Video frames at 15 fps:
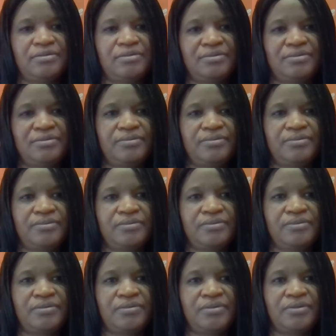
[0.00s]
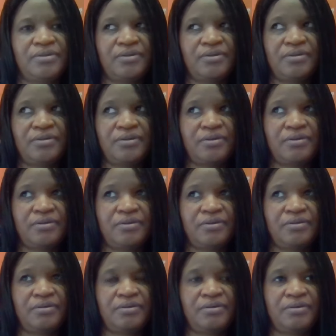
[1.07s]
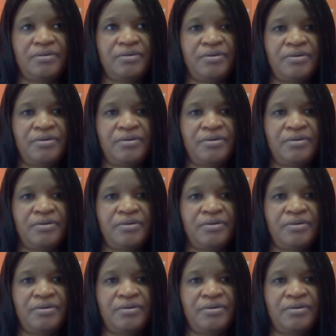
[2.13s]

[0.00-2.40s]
No one is speaking in this clip.